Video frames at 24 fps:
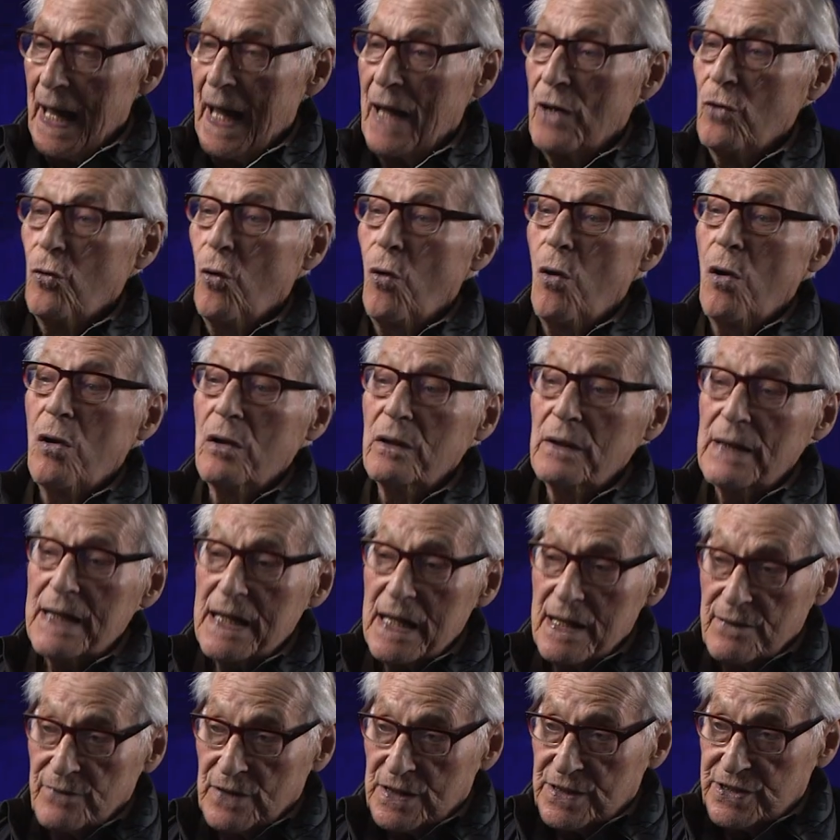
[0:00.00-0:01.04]
and all
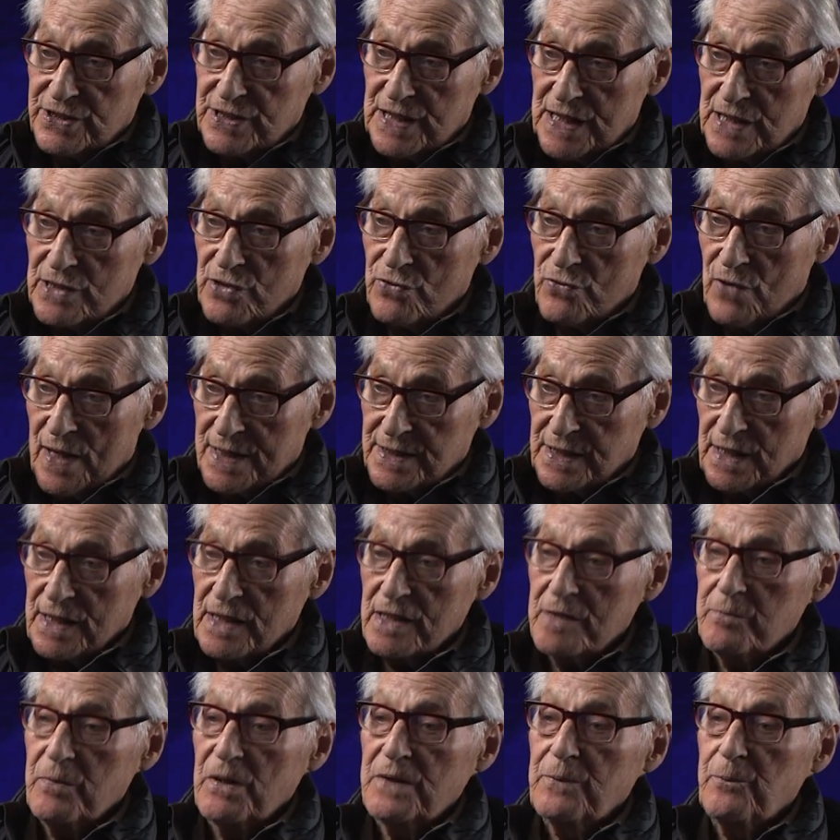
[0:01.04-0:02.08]
even senior
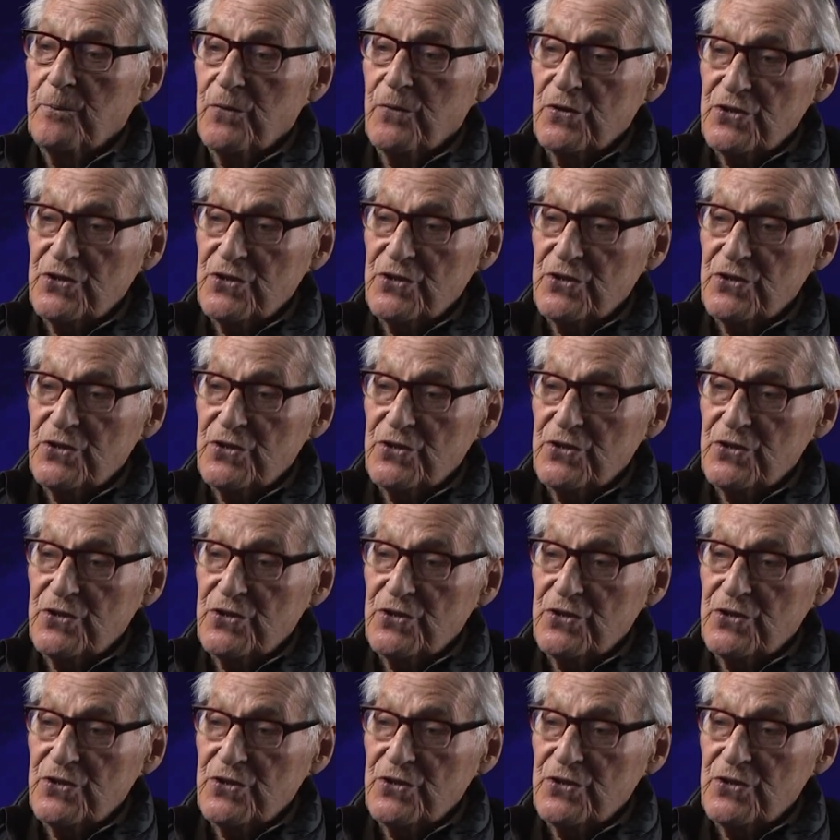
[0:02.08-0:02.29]
residents, but for